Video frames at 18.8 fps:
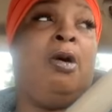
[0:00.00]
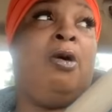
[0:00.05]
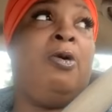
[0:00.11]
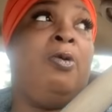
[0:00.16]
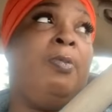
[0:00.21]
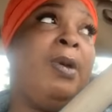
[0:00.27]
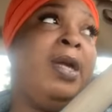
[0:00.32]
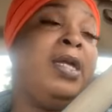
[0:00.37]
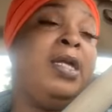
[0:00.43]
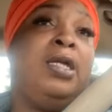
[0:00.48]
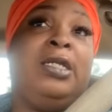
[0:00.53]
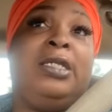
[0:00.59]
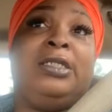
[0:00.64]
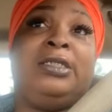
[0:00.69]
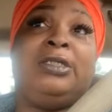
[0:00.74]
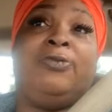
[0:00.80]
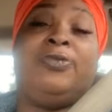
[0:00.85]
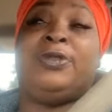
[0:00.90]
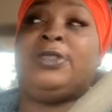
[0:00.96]
oh my
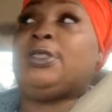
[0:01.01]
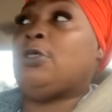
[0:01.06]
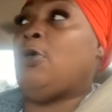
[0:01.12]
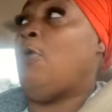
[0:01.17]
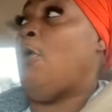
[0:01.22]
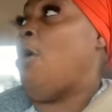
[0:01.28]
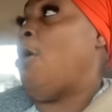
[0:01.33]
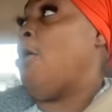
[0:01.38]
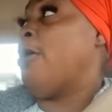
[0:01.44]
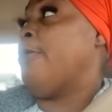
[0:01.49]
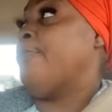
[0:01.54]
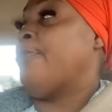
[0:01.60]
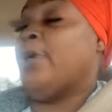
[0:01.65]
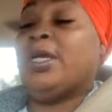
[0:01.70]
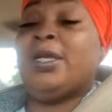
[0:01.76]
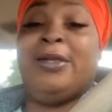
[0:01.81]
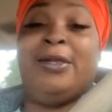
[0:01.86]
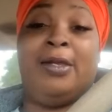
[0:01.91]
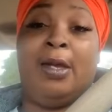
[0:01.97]
goodness, it was so
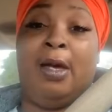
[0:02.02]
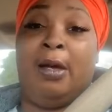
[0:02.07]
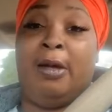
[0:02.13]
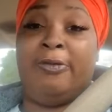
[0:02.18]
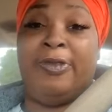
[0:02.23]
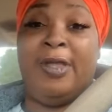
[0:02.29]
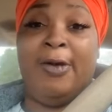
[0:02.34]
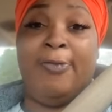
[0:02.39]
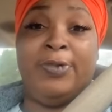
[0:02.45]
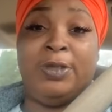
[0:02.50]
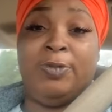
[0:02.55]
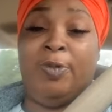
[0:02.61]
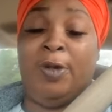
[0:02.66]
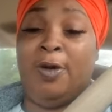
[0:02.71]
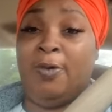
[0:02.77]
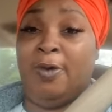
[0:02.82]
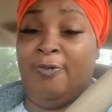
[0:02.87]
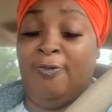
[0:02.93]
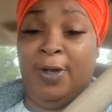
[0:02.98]
heartbreaking, y'all. That was
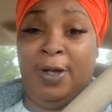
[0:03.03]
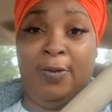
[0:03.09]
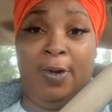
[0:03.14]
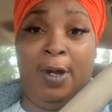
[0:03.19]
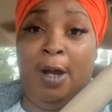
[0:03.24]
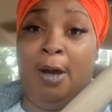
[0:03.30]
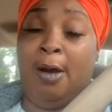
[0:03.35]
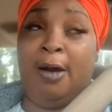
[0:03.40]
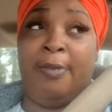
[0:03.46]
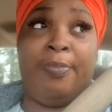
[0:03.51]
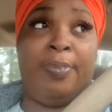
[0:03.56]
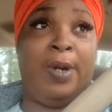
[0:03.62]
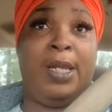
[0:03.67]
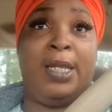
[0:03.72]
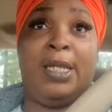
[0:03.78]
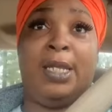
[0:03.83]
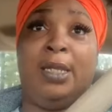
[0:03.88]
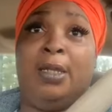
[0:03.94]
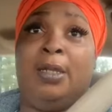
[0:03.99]
very, very
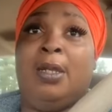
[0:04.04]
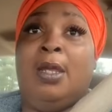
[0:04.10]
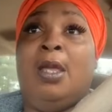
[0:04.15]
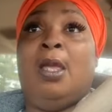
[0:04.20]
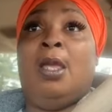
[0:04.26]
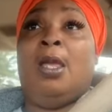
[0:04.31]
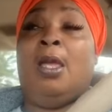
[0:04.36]
heartbreaking.